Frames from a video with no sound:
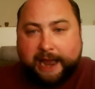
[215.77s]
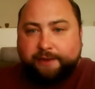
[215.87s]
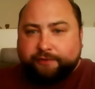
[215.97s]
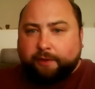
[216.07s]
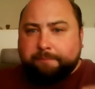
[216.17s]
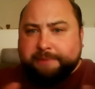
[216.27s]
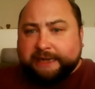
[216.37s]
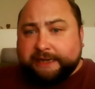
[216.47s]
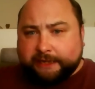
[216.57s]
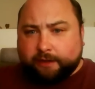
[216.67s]
another
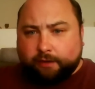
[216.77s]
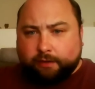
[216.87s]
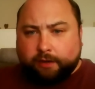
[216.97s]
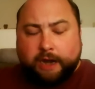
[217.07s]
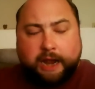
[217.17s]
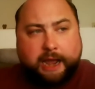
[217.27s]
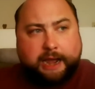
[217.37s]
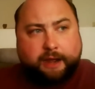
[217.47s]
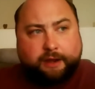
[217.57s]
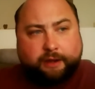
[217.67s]
building or
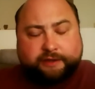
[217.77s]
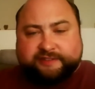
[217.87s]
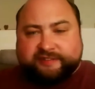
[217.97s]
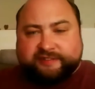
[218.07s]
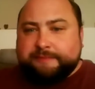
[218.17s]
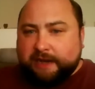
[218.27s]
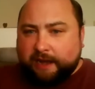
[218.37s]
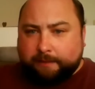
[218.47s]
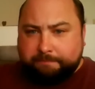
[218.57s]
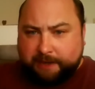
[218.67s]
a
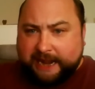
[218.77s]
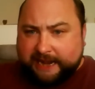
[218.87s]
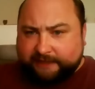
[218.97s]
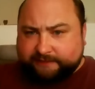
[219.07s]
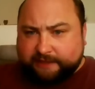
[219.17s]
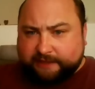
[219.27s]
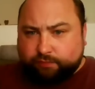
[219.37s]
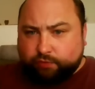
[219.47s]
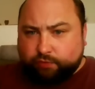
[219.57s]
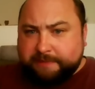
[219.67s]
similar place that
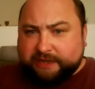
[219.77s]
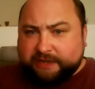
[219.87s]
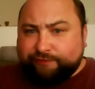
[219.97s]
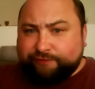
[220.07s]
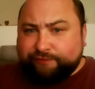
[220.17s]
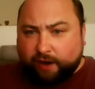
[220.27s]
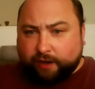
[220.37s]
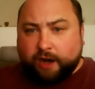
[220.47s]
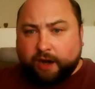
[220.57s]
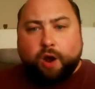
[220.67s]
wouldn't be too
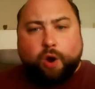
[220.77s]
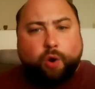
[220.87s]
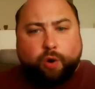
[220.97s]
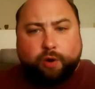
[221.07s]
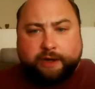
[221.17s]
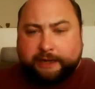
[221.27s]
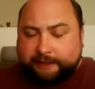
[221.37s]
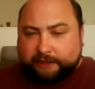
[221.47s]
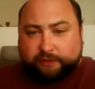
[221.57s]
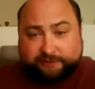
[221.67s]
far, or
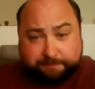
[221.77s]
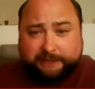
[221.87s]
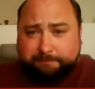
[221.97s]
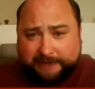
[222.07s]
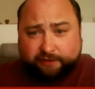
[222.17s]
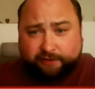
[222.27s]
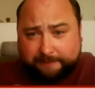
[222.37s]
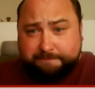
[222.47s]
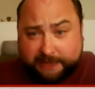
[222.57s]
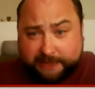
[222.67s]
that was built by the
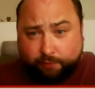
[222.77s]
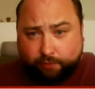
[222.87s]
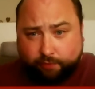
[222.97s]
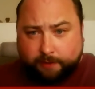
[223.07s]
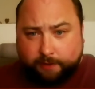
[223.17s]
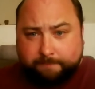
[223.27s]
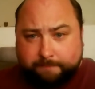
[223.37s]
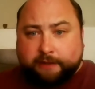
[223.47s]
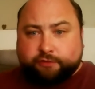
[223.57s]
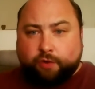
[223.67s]
same people.
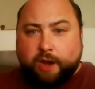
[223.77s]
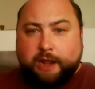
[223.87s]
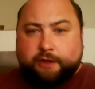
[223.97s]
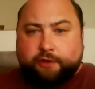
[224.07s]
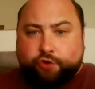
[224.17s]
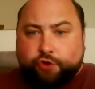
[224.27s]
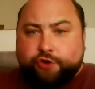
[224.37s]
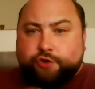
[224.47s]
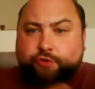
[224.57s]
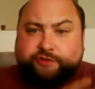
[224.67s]
So you
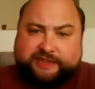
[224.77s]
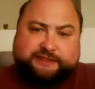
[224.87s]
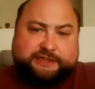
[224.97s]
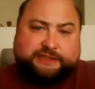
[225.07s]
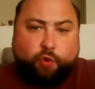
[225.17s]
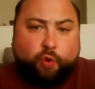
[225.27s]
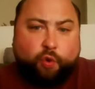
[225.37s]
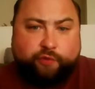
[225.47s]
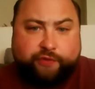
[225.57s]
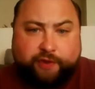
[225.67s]
could use it in your
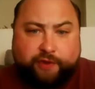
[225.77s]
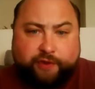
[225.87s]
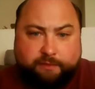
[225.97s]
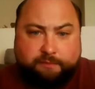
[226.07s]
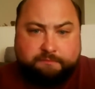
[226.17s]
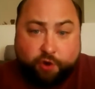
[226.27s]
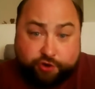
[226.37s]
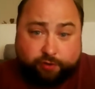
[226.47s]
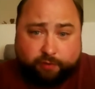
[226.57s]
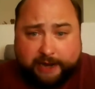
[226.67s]
own
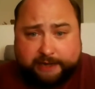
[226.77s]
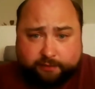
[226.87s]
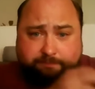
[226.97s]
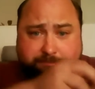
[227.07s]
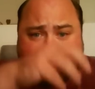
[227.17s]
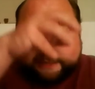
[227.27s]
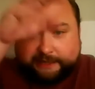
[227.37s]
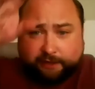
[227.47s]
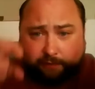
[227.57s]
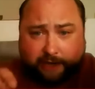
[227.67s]
module, right?
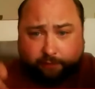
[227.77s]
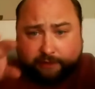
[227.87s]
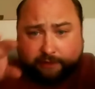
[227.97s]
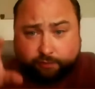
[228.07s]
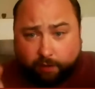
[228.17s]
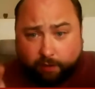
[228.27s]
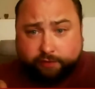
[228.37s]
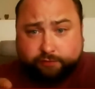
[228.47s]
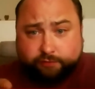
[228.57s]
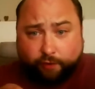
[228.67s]
Building around what you
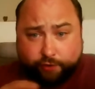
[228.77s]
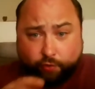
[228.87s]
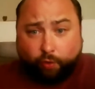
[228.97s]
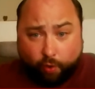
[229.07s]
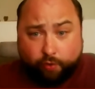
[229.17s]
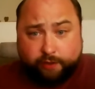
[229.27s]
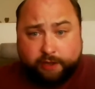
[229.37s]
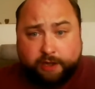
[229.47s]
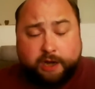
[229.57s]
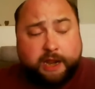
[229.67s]
want for your own,